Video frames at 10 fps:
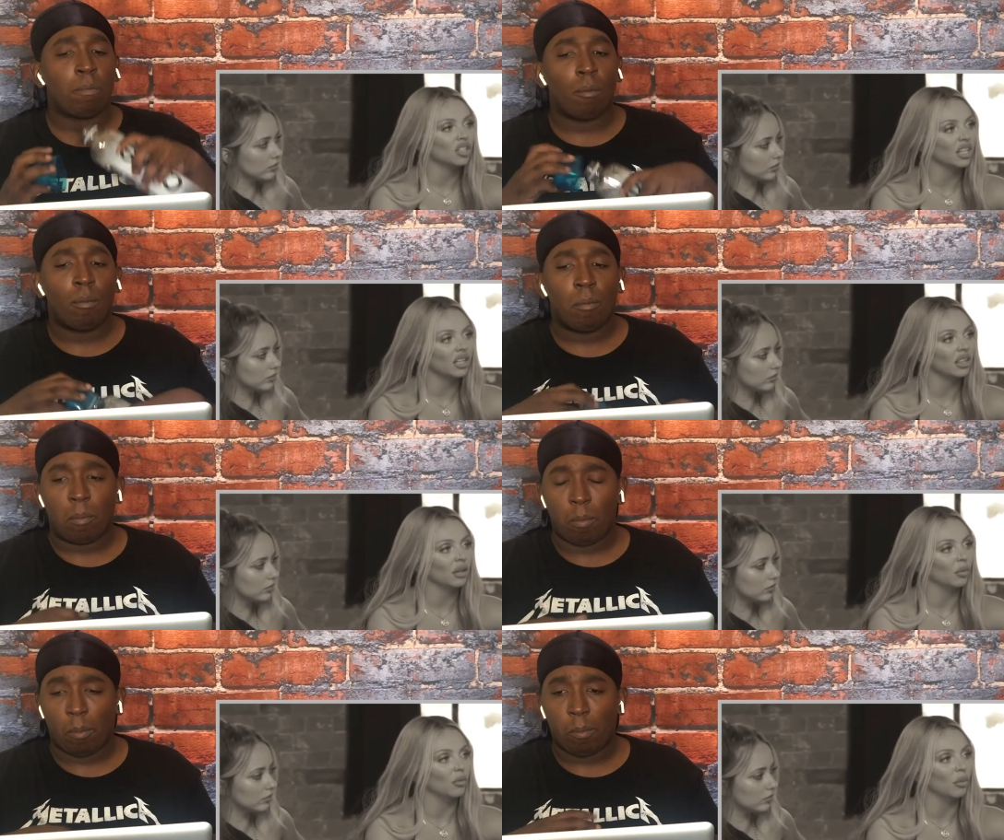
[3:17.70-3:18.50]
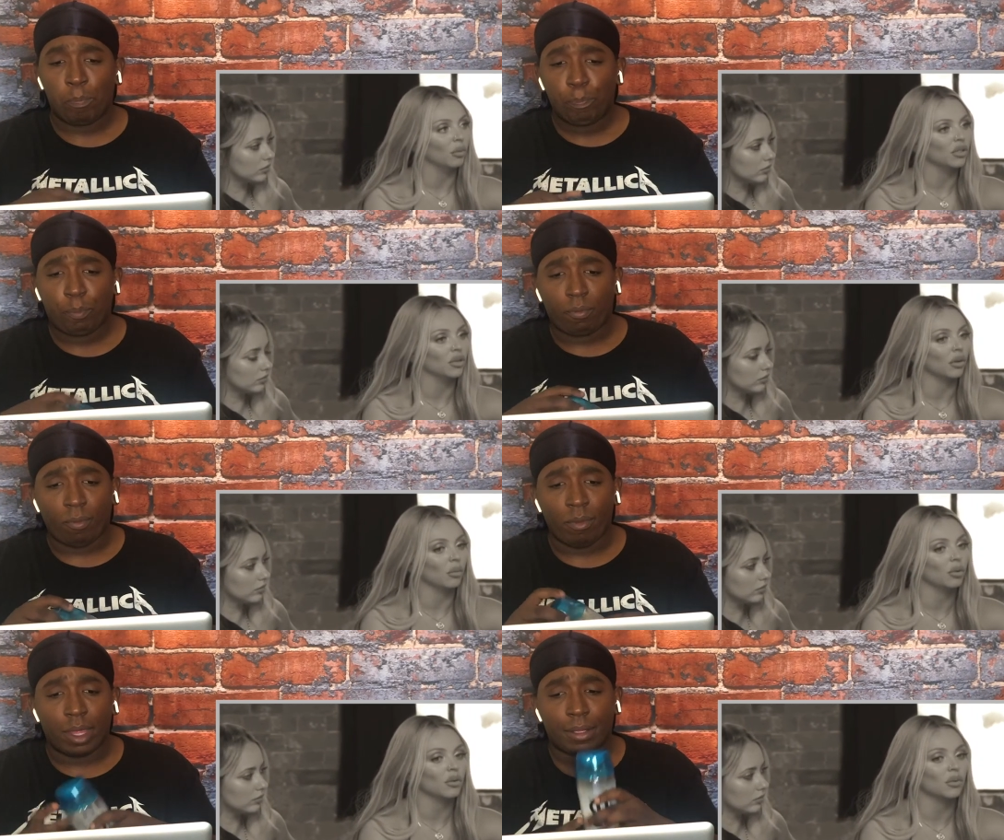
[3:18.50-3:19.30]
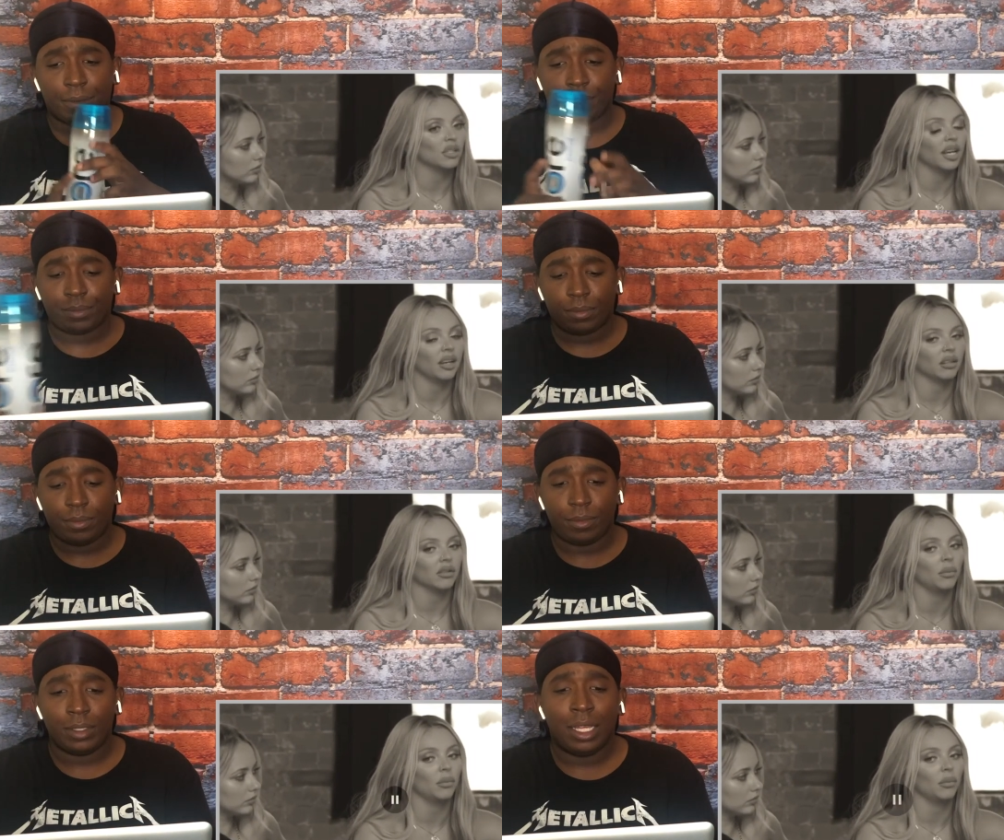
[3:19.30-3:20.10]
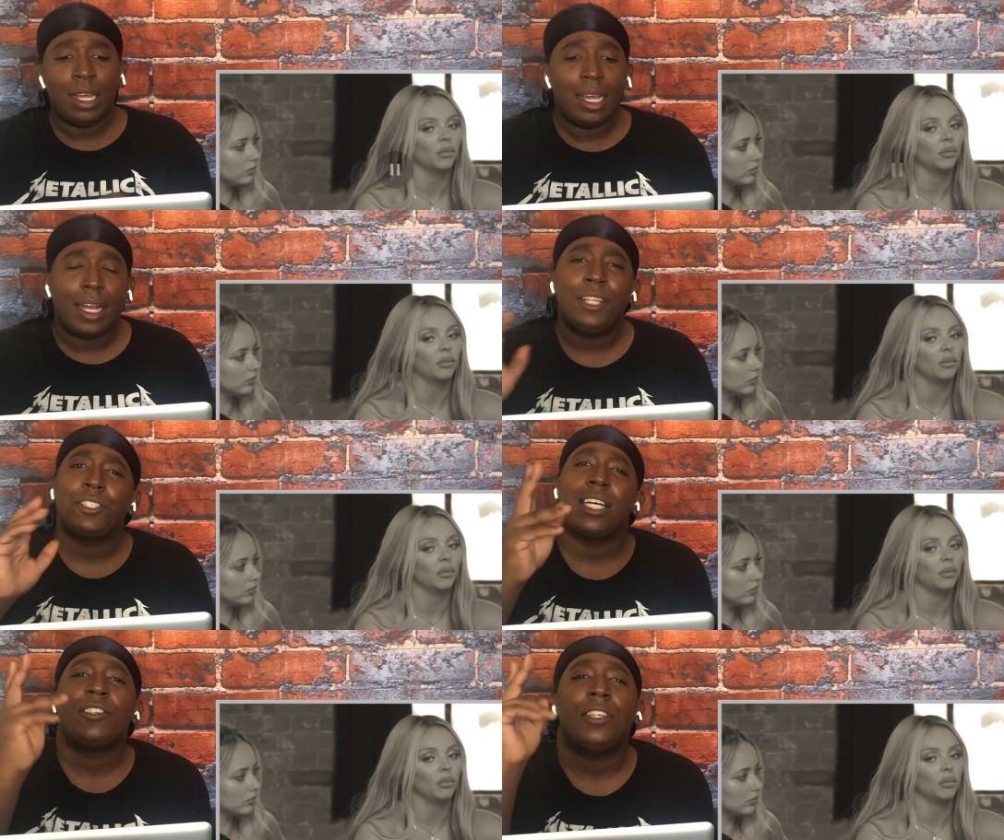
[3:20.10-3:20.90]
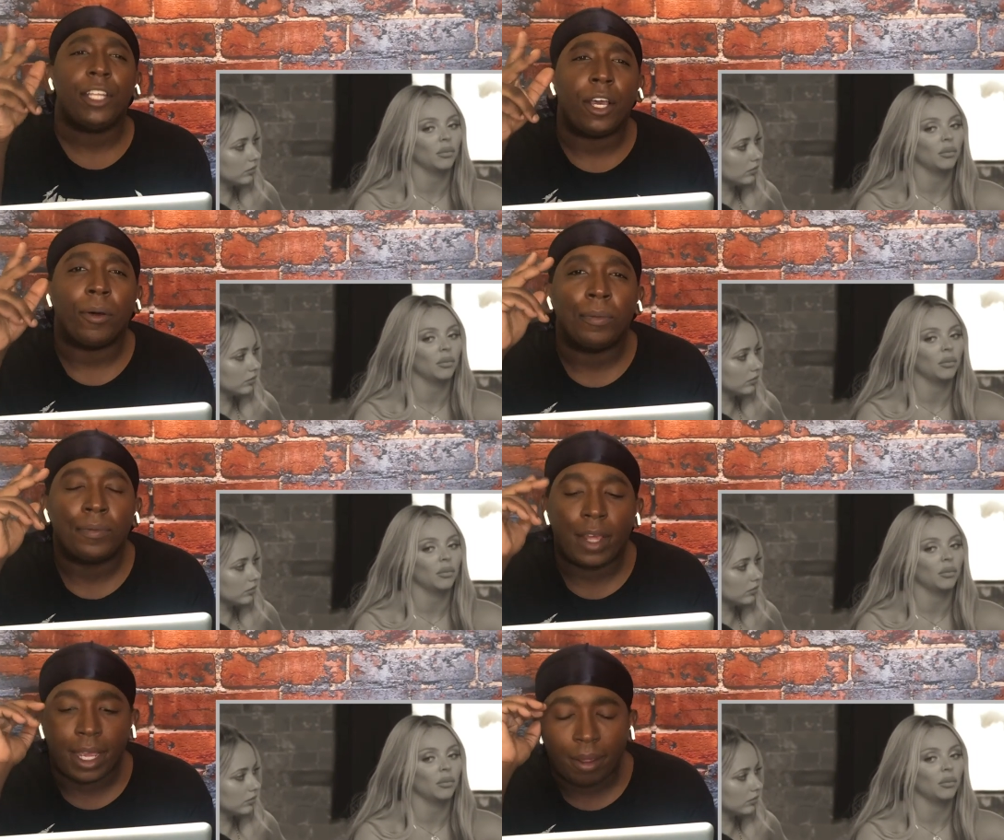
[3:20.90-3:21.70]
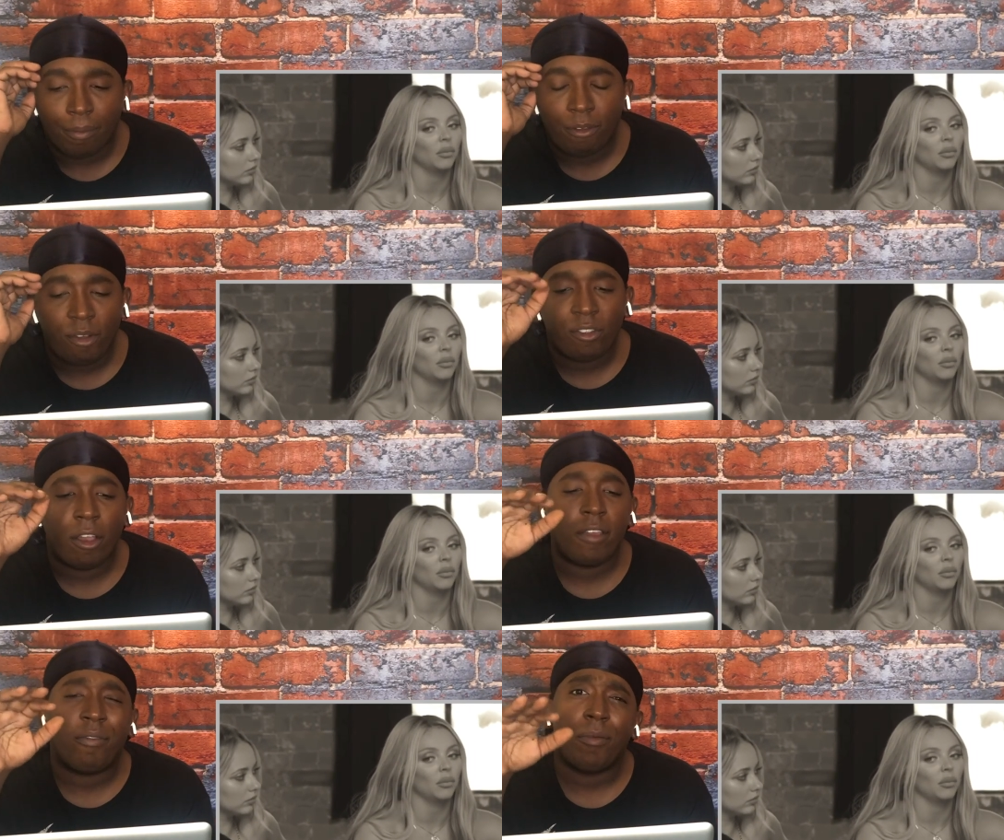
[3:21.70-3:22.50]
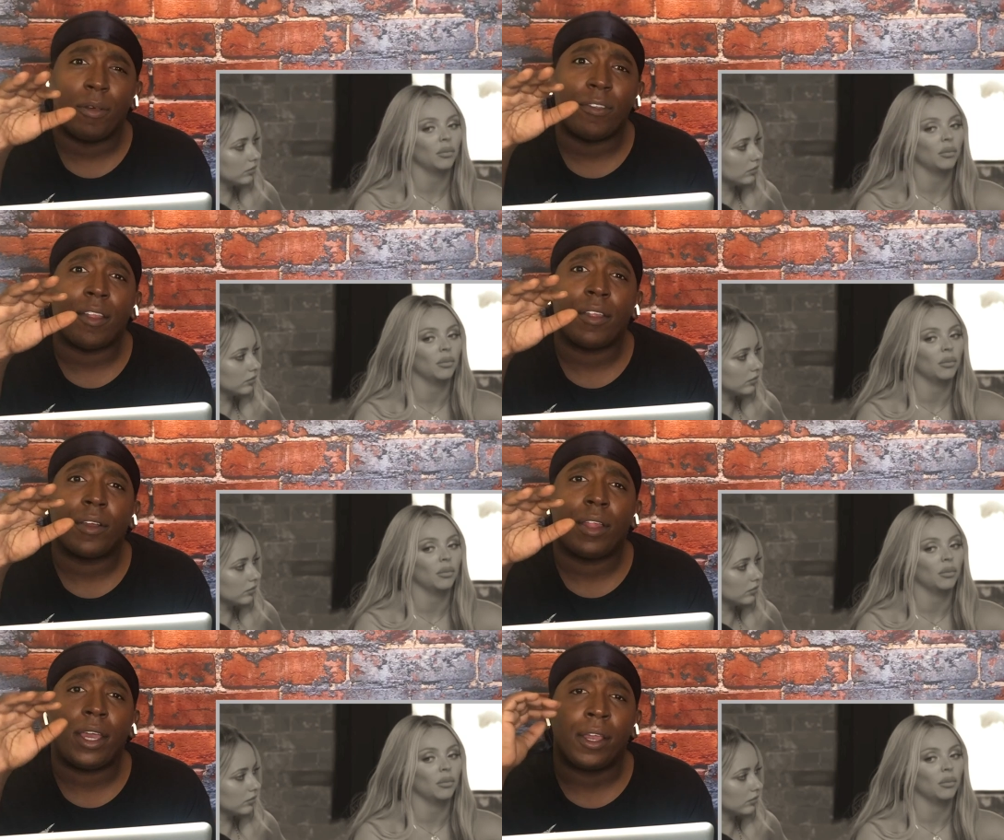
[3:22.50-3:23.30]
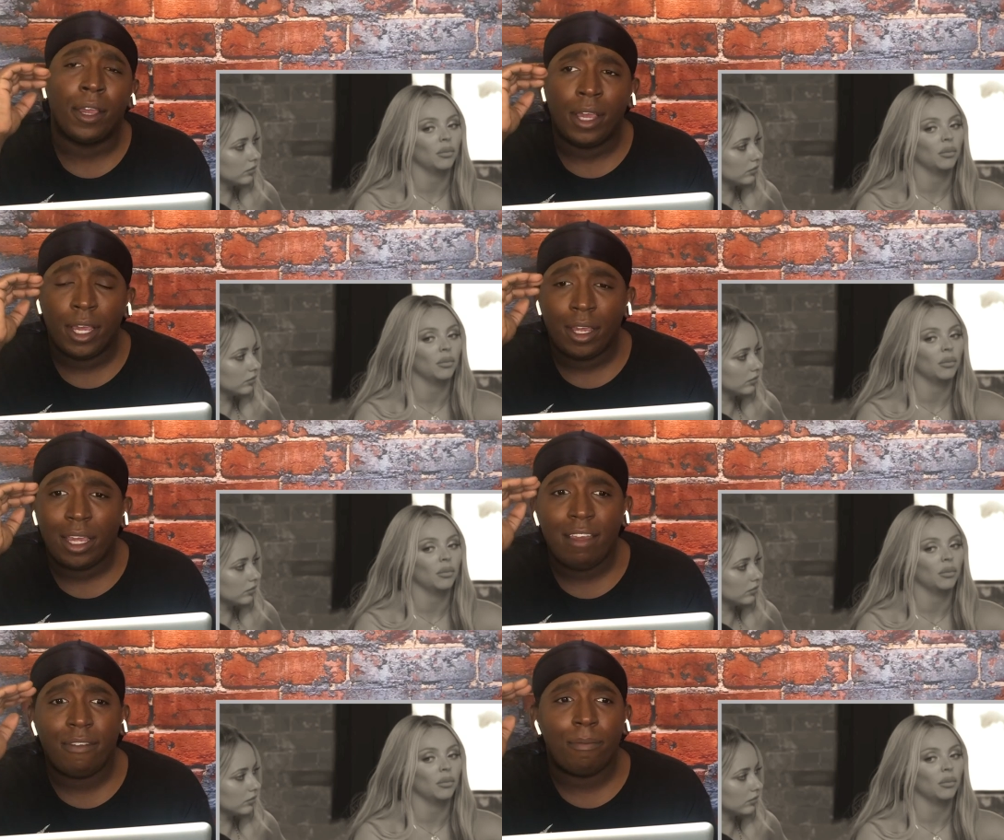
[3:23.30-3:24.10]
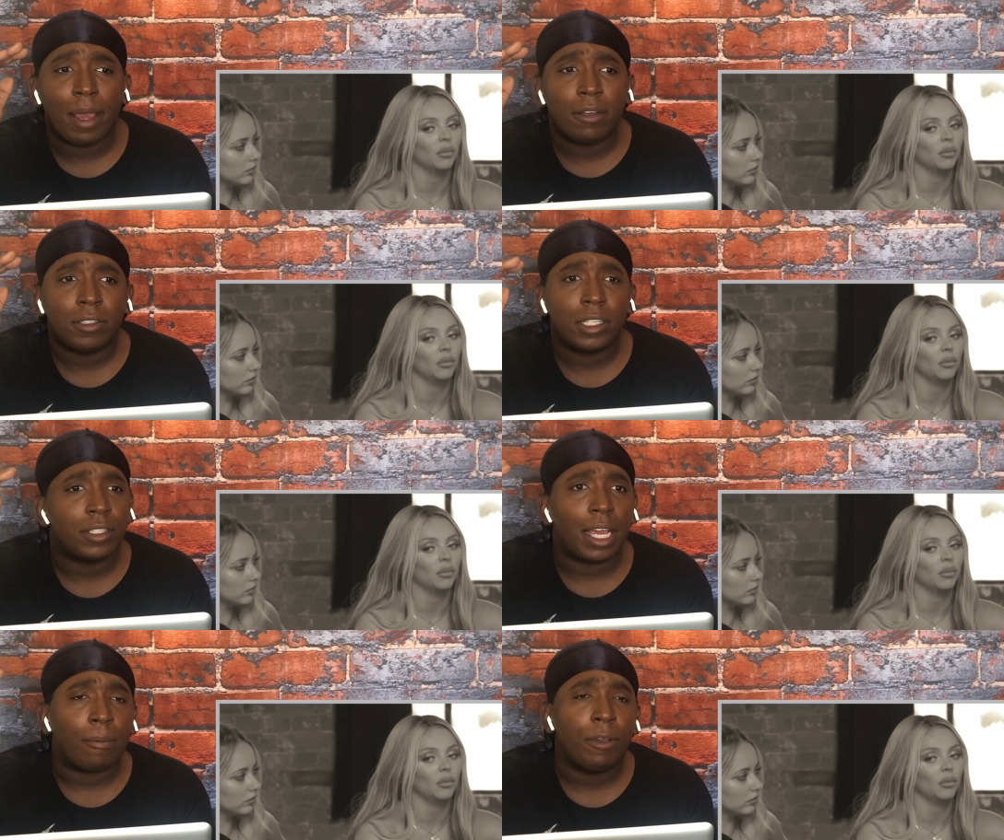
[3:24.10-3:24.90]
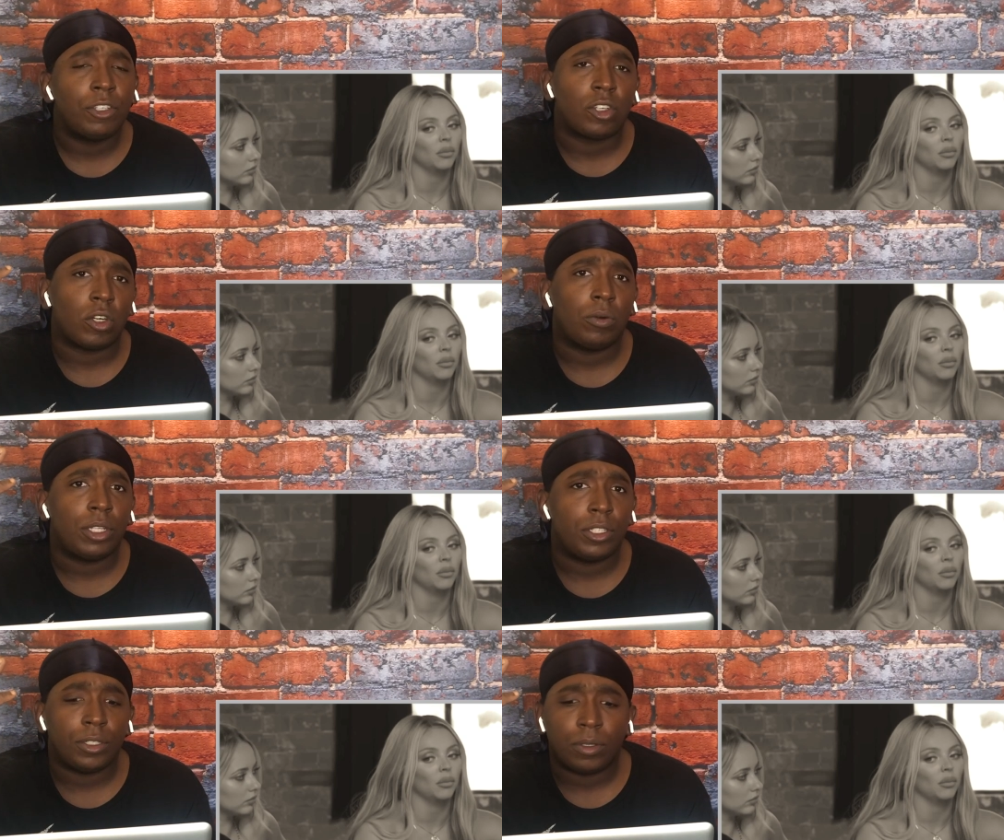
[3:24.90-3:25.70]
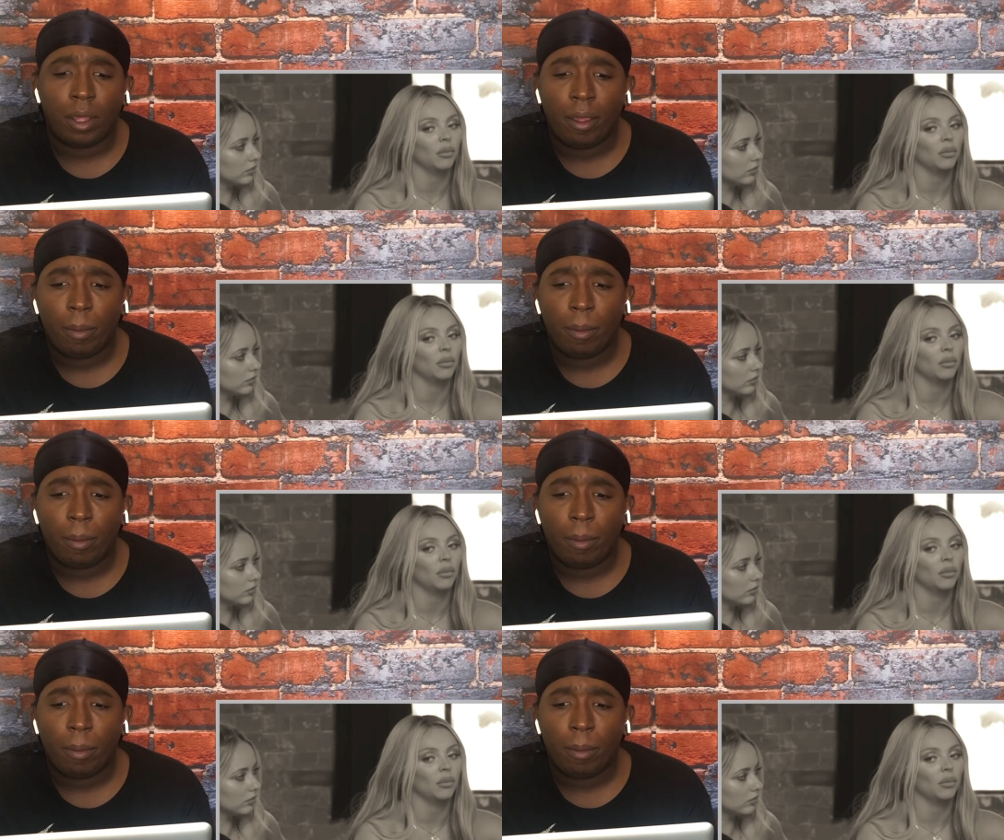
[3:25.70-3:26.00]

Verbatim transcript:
Speaker 1: bullies doesn't begin there, however. It all
Speaker 2: I need you guys to know, like, especially all you females out there, like, even males, because, like, we struggle with it too,